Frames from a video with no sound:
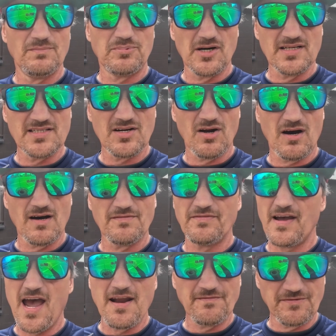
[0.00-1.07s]
print it off
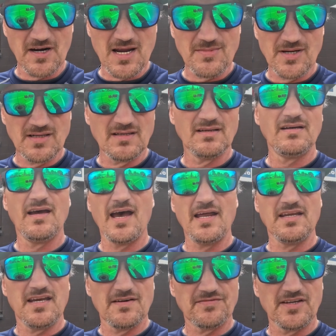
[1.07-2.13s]
and frame it,
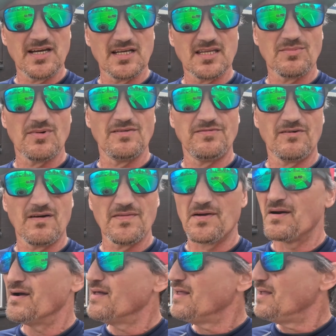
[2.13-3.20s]
and gifting it to my
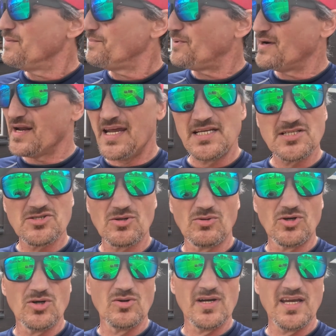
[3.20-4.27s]
father. But in so
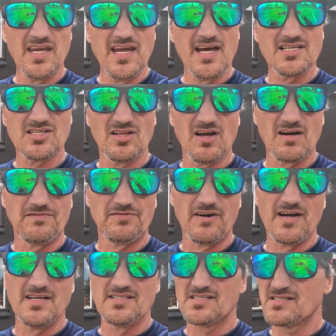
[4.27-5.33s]
doing, he has a lot of
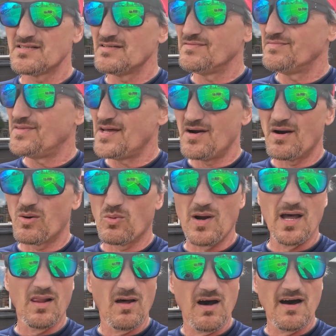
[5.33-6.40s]
friends that are
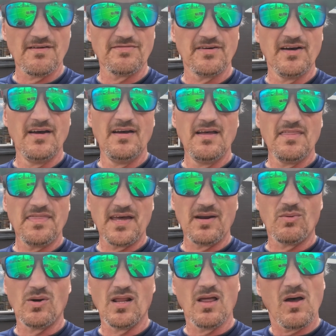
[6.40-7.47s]
well off
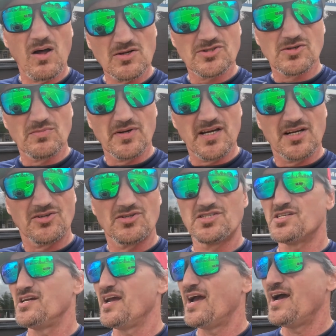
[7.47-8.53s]
that will also be
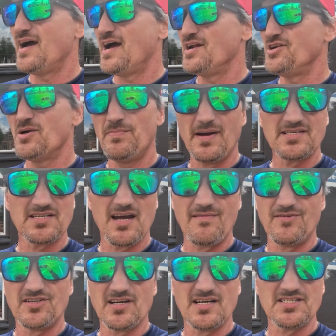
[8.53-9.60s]
interesting. And your best
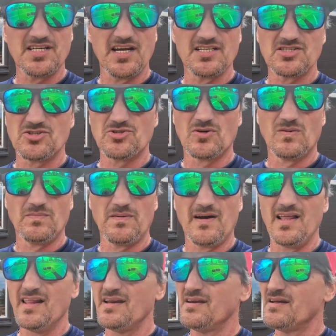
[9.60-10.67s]
advertising as a drone
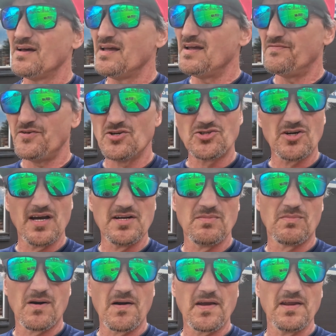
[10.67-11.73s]
pilot, if you're trying to
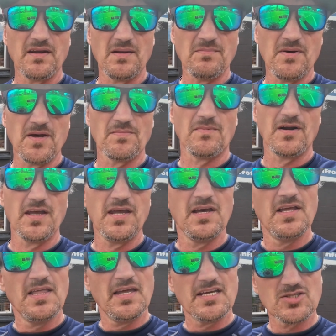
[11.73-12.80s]
market and make money,
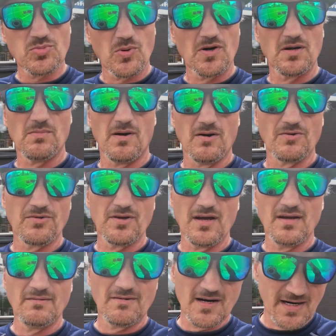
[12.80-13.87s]
is word of mouth,
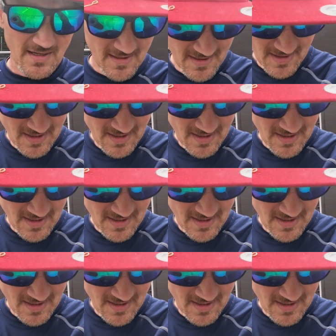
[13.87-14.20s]
right?